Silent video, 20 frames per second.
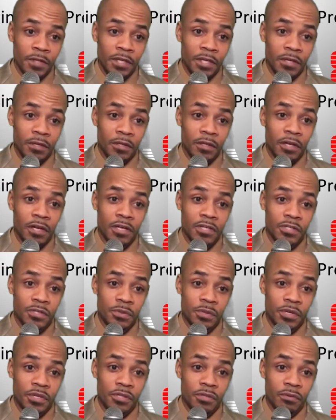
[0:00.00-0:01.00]
Now,
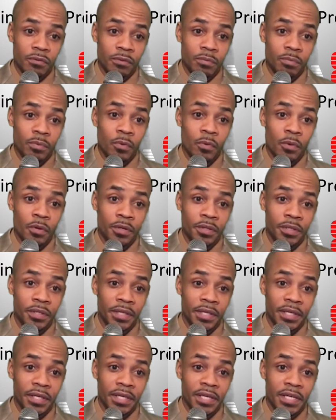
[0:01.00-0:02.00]
also in the report,
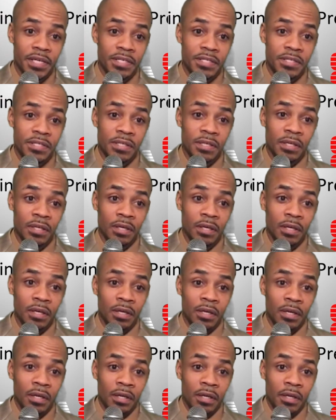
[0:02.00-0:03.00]
I guess,
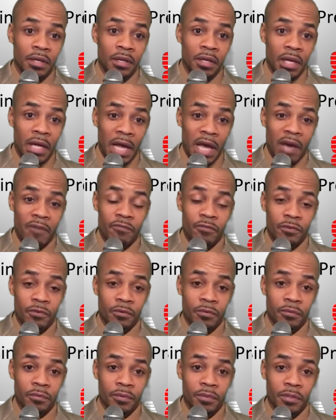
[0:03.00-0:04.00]

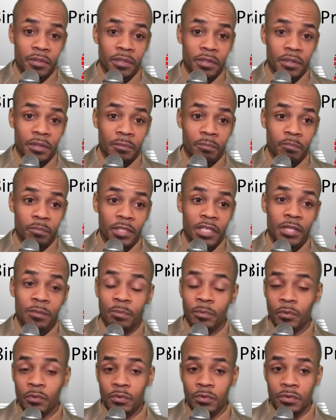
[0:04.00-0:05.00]
after
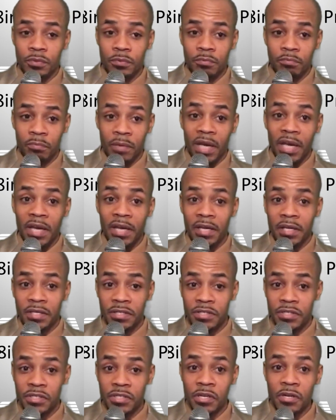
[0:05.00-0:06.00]
people's main
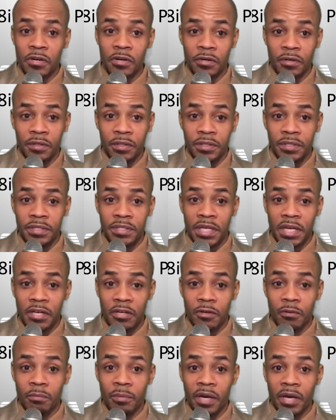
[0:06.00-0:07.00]
concern is that
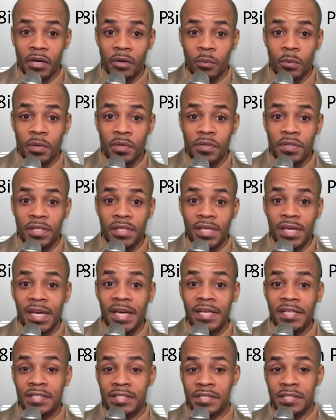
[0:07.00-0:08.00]
no matter what the
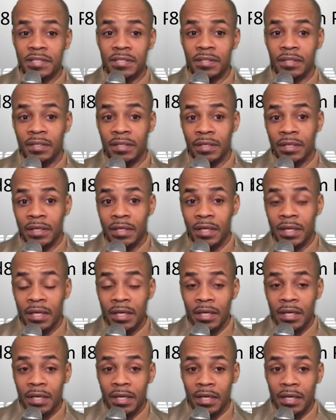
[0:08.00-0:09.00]
case,
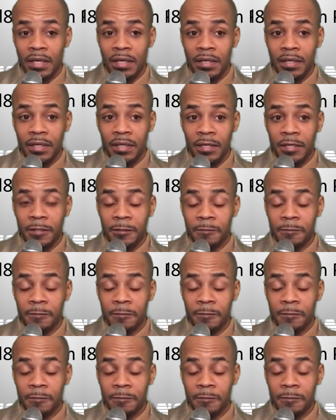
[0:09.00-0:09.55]
and